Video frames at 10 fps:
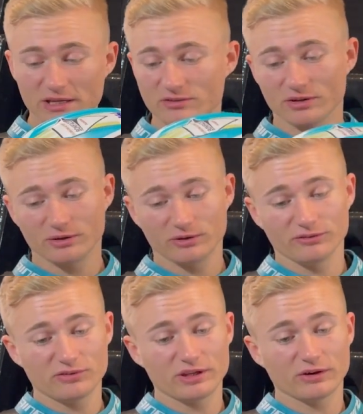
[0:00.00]
So you
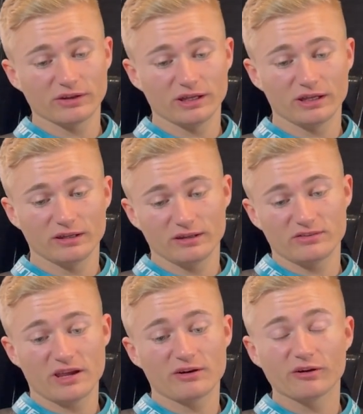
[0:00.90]
obviously got this
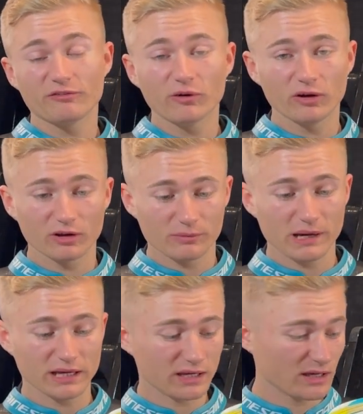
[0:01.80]
aerofoil on the
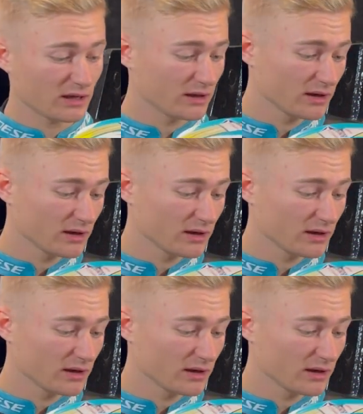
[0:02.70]
back here